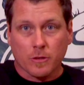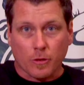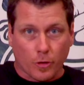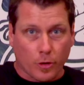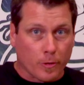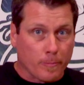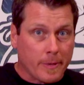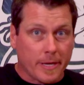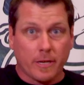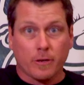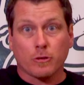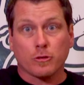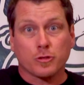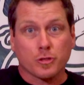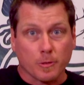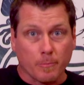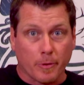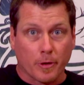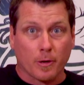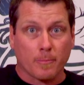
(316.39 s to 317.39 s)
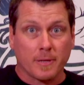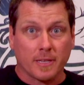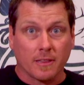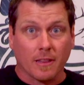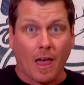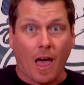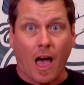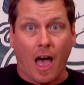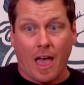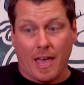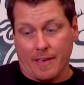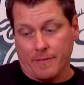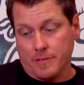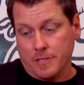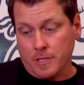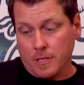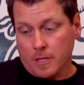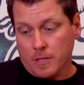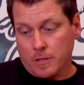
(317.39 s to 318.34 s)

urban or suburban lives